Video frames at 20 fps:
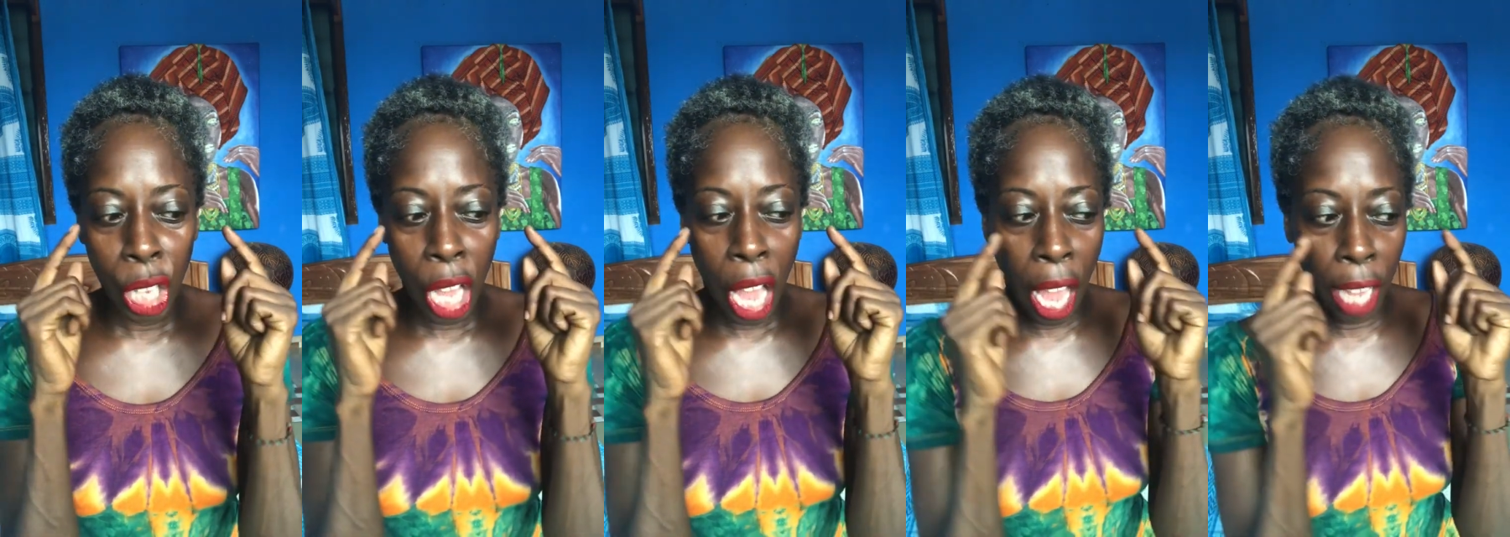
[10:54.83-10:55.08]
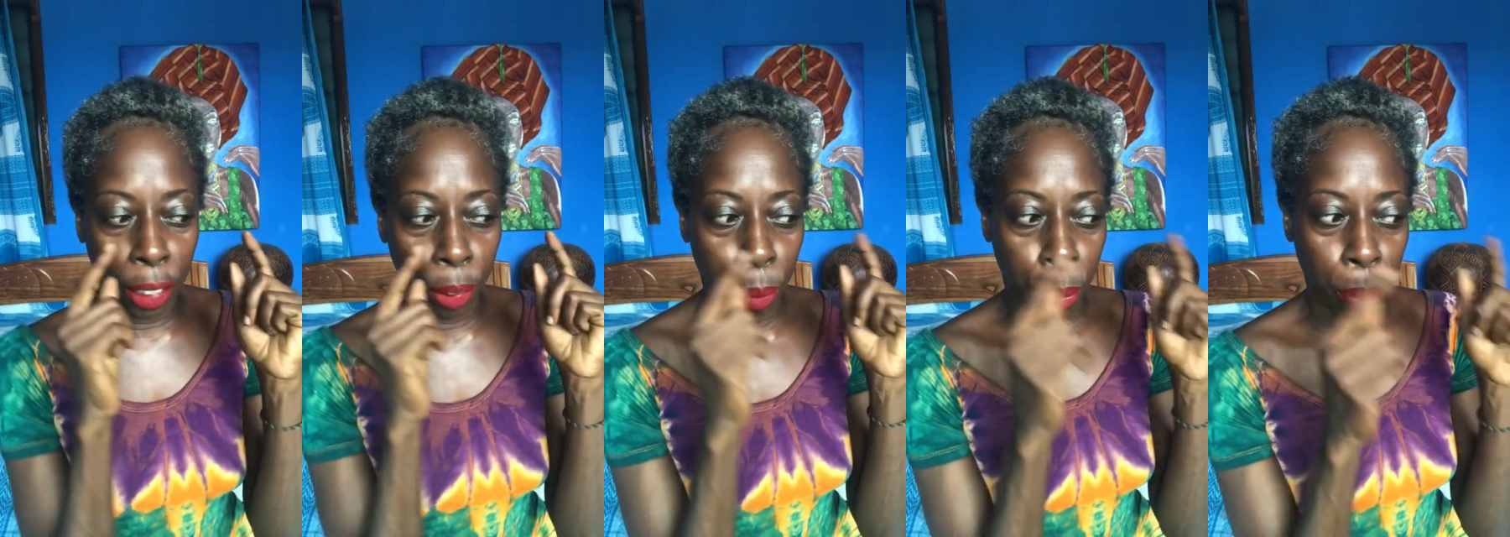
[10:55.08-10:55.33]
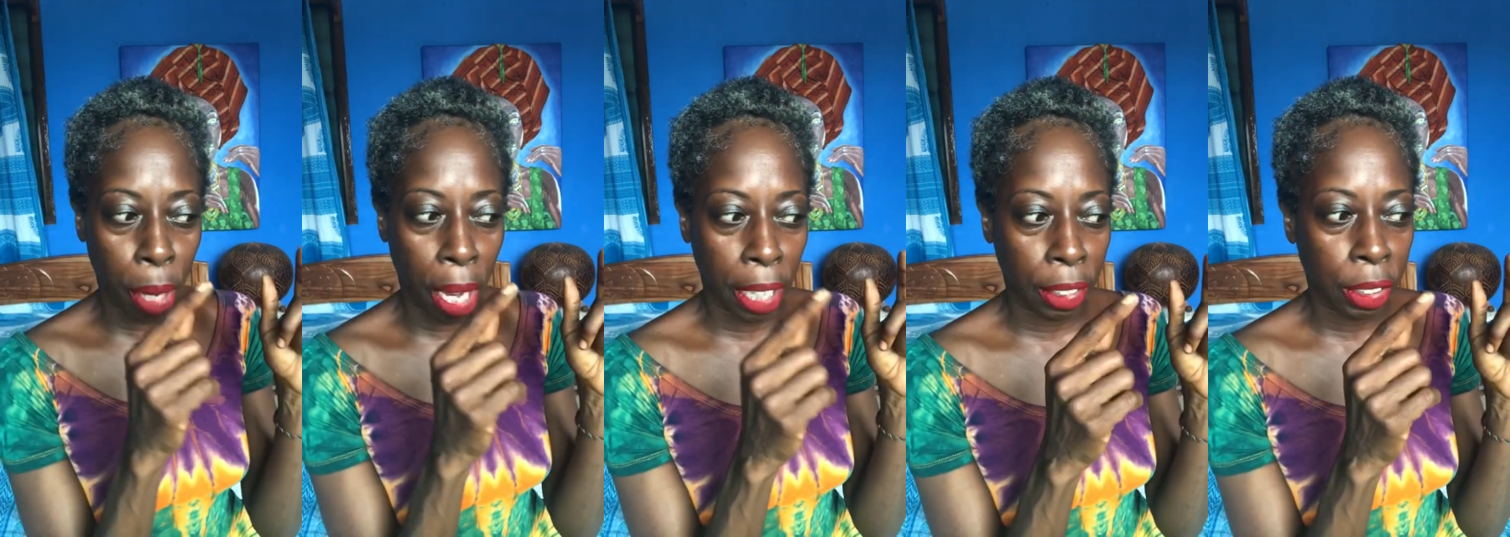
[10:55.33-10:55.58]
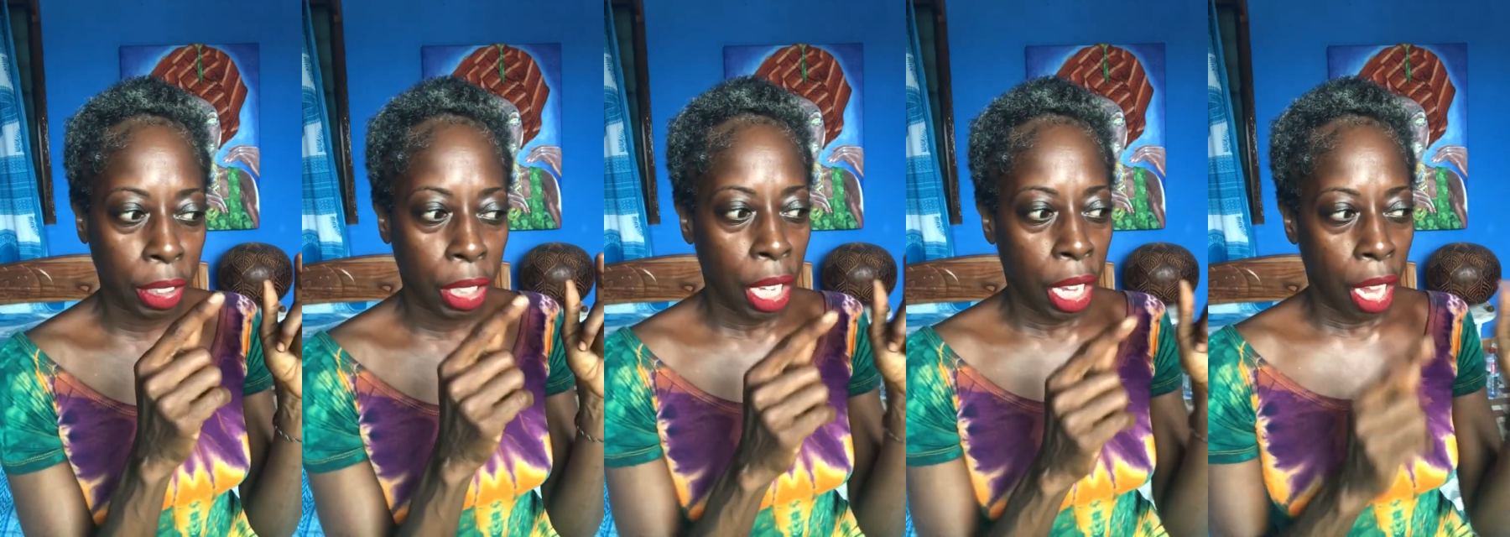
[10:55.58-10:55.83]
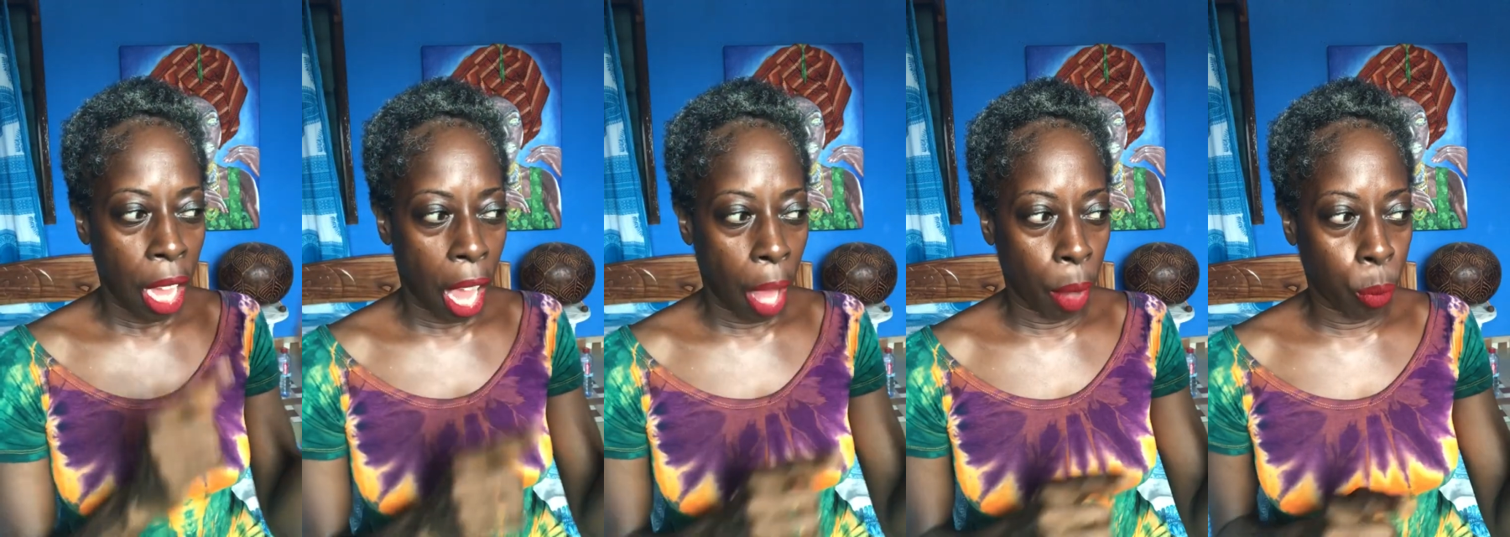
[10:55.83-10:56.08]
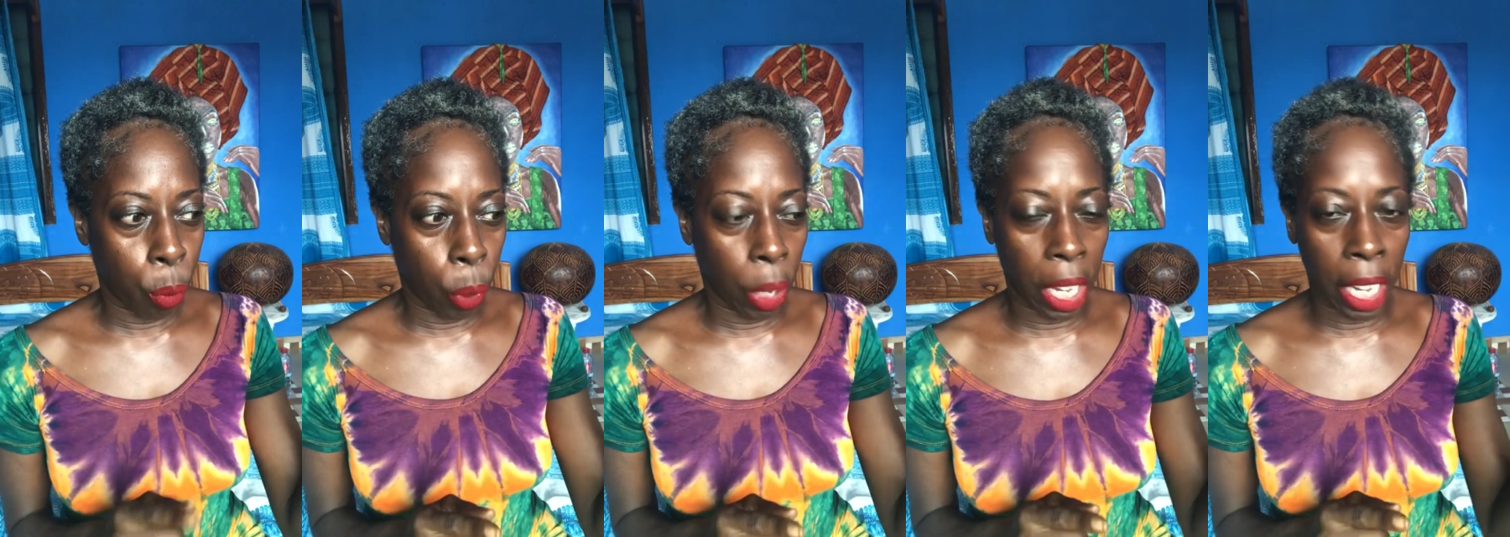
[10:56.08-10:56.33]
at the pace
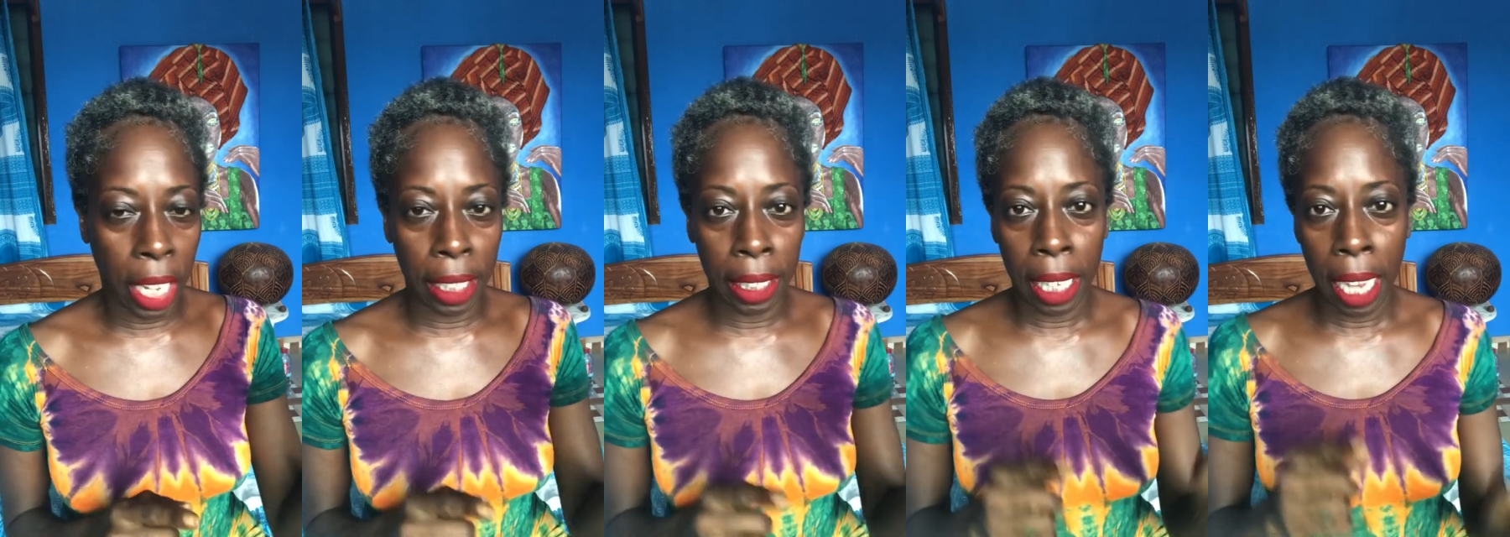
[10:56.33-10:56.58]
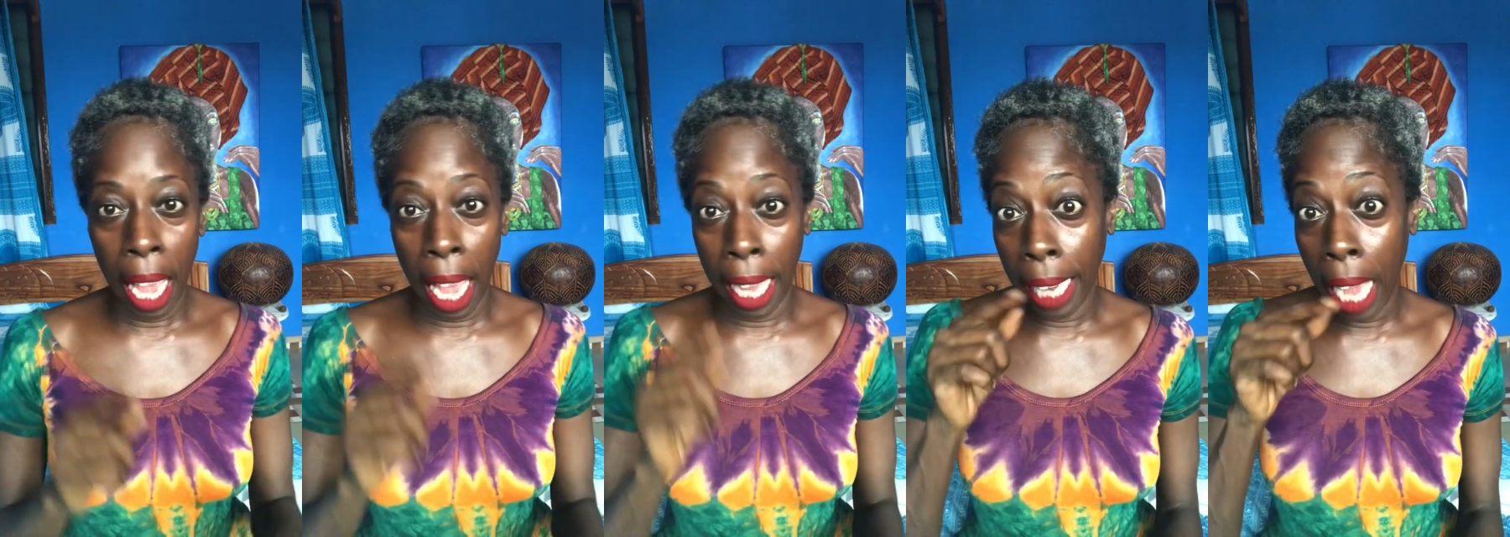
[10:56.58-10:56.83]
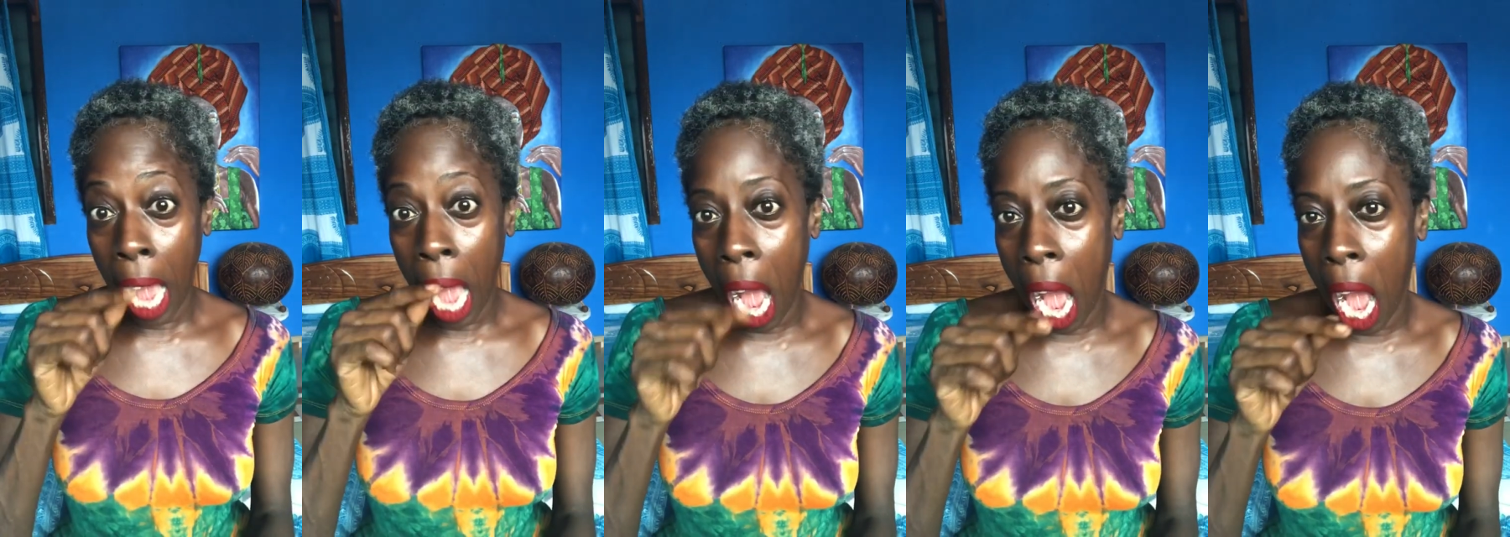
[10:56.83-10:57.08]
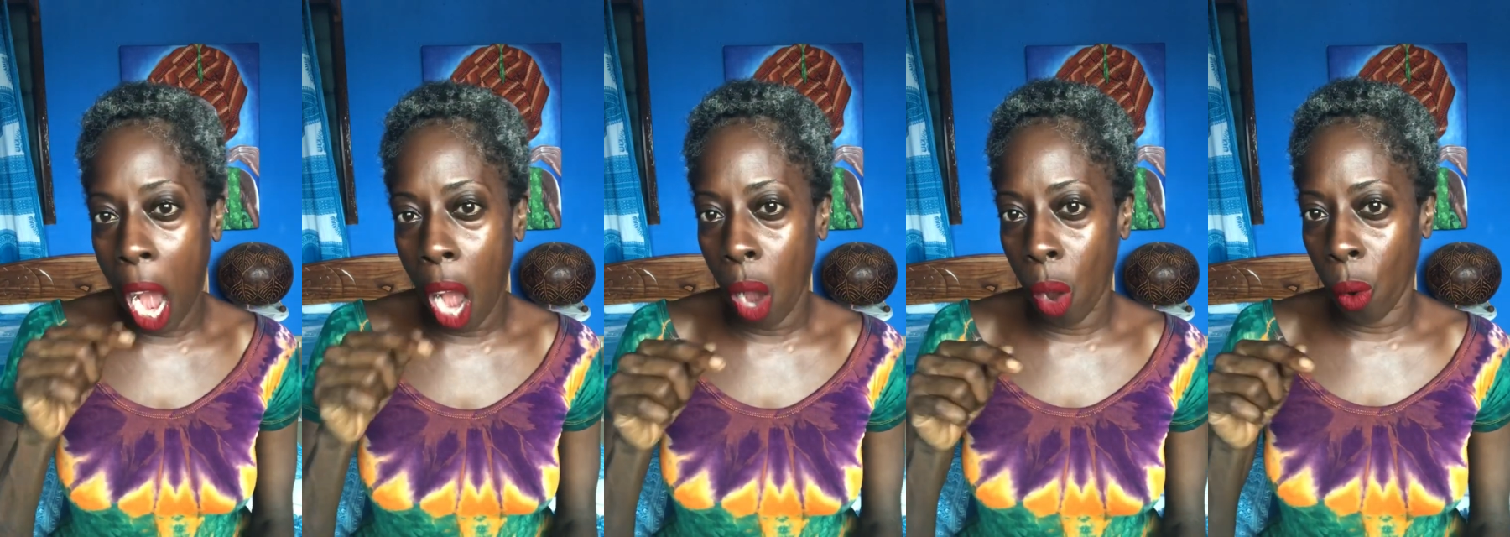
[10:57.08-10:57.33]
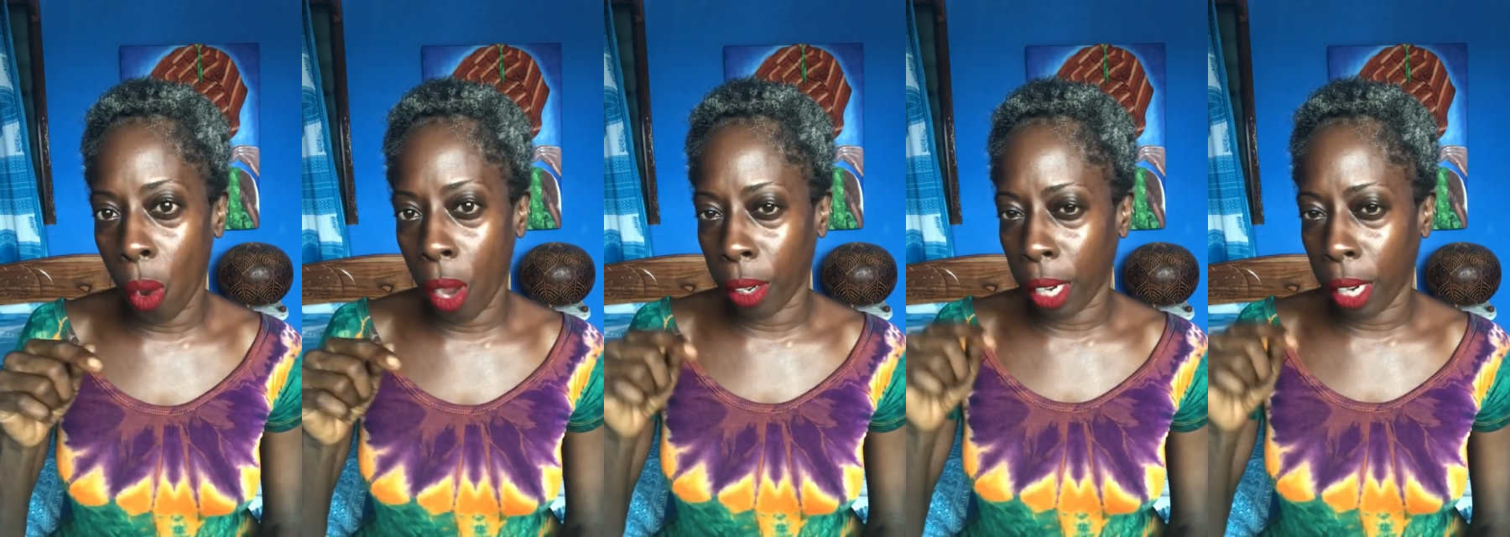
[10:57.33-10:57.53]
and when and how